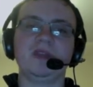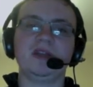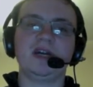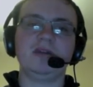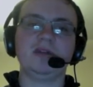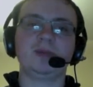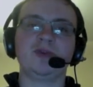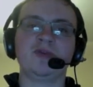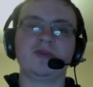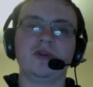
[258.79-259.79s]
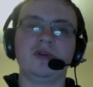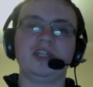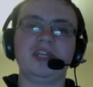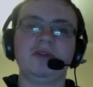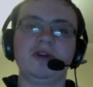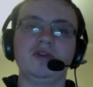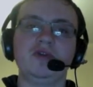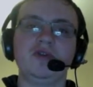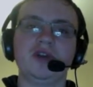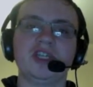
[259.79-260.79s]
I was proven wrong. Team Hell
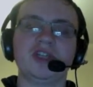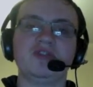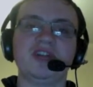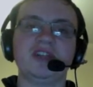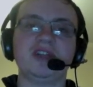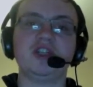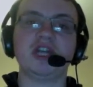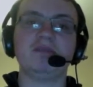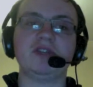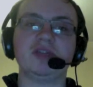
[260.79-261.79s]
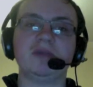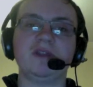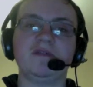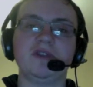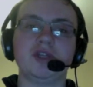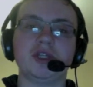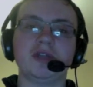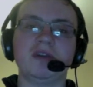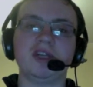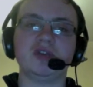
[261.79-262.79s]
No are still tag team champions. I mean, the finish of the
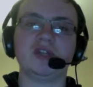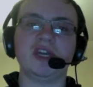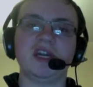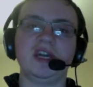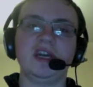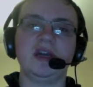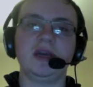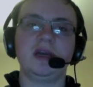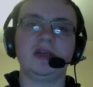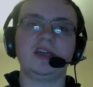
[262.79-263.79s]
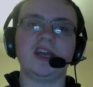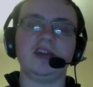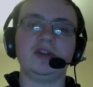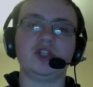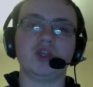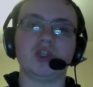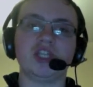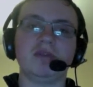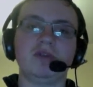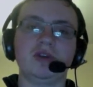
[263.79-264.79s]
match was that Kane
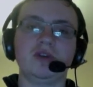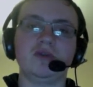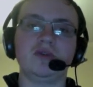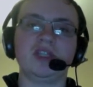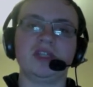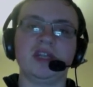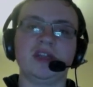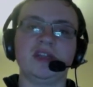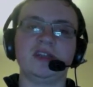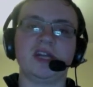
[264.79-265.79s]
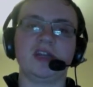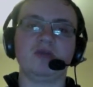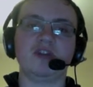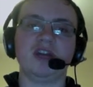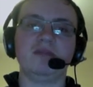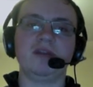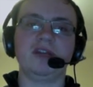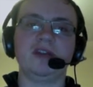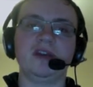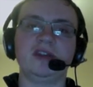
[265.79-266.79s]
chokeslammed Cody Rhodes, and then Daniel Bryan
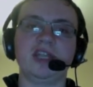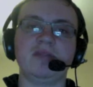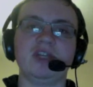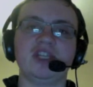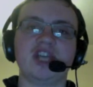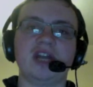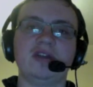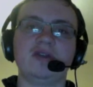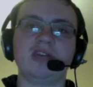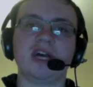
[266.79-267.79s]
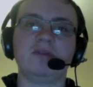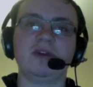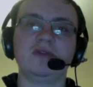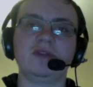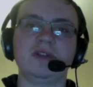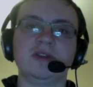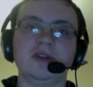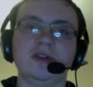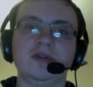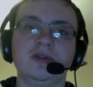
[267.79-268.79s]
made Damien Sandow tap out to
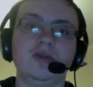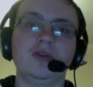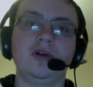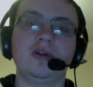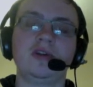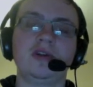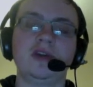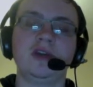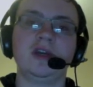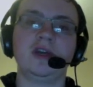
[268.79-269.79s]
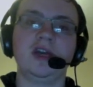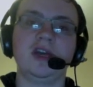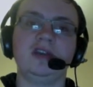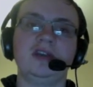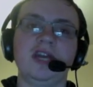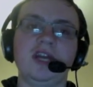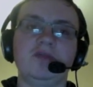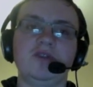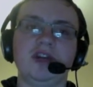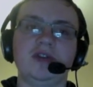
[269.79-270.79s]
the no lock, and Kane
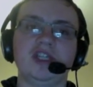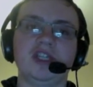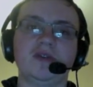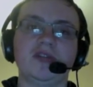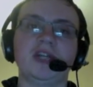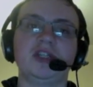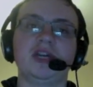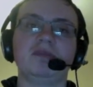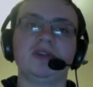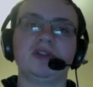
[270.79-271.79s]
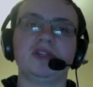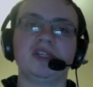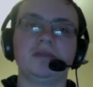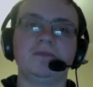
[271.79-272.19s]
and Bryan are still tag champions.